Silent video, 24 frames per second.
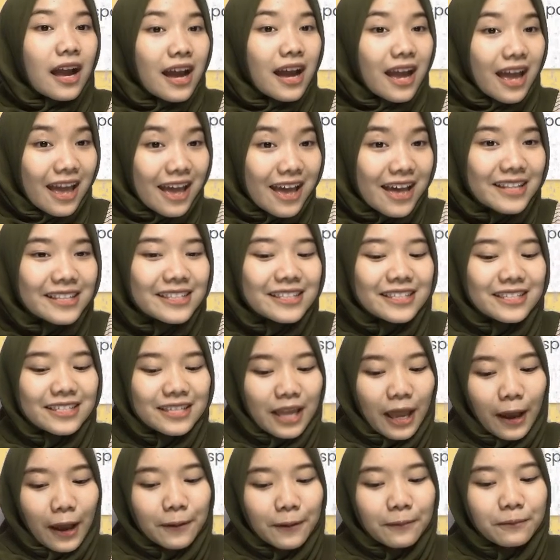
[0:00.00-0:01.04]
Add
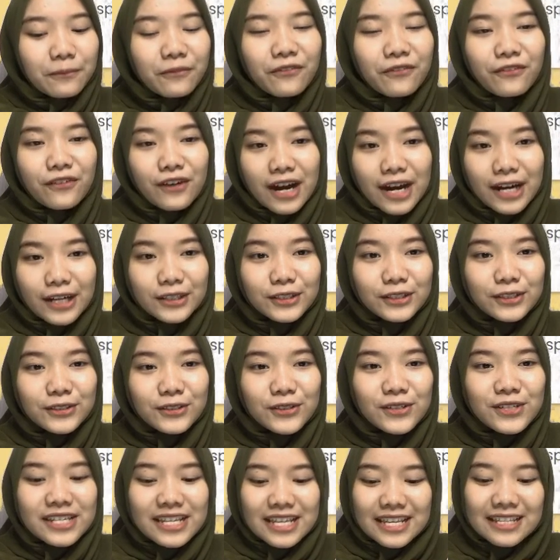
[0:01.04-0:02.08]
some fun to
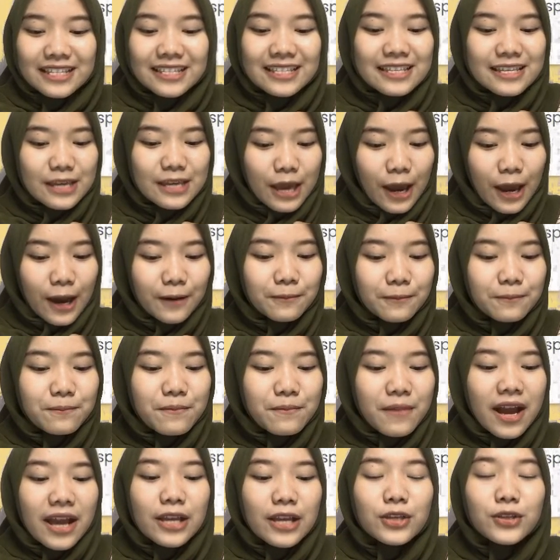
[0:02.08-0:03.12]
this game
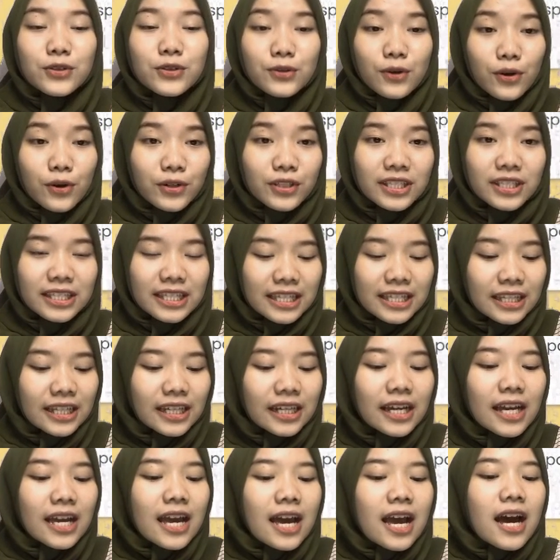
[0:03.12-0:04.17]
by sorting
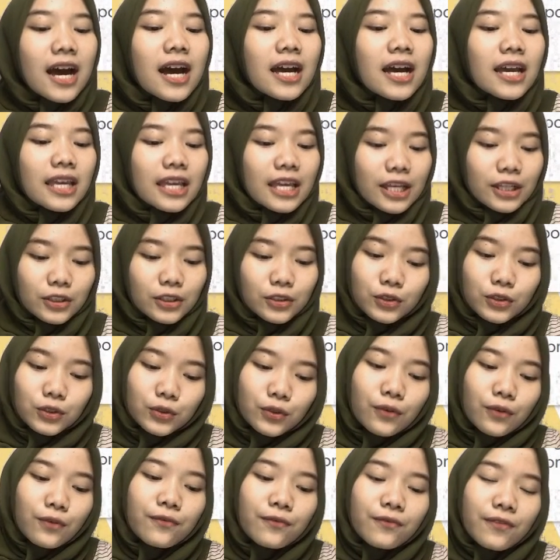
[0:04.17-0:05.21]

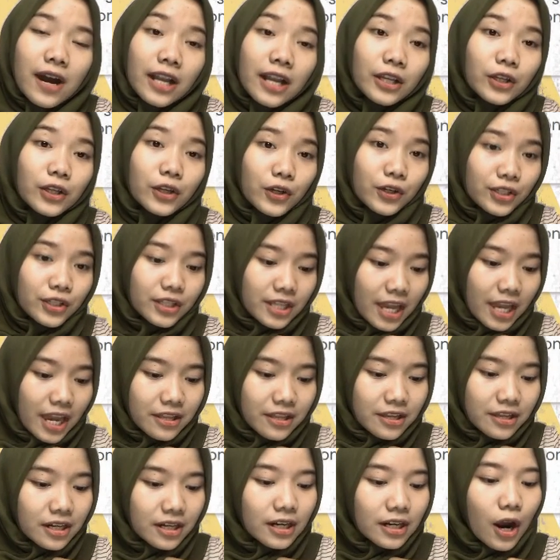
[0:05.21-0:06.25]
into fun
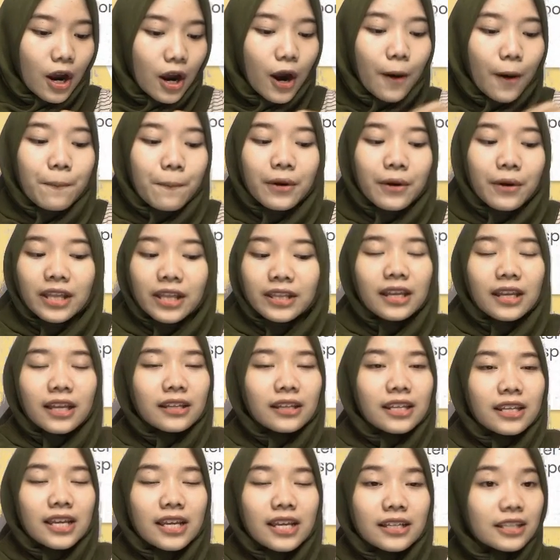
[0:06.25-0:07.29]
container or
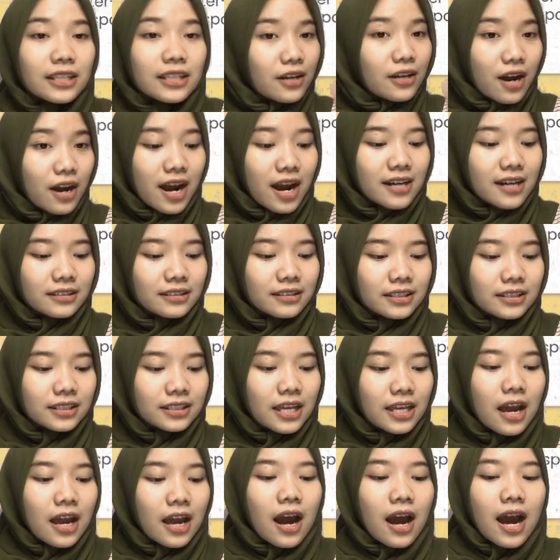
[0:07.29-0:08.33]
pretending the cards
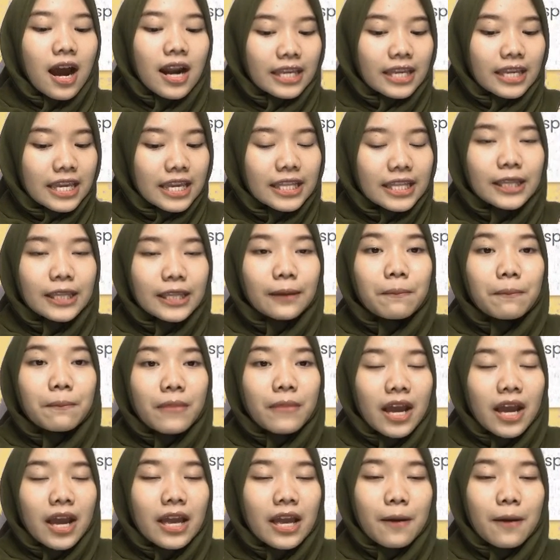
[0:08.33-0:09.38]
are eaten
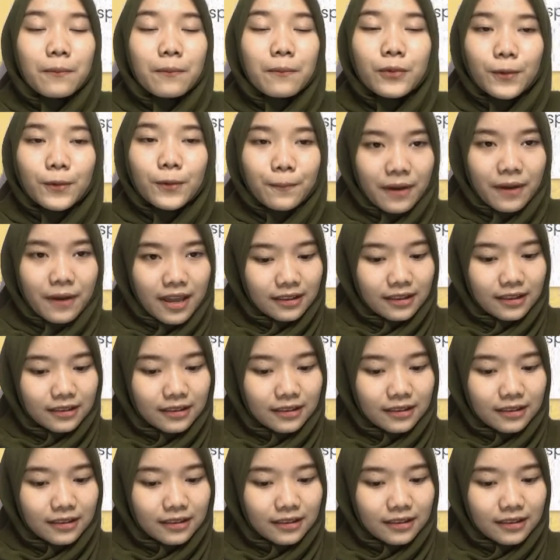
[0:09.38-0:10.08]
by a puppet.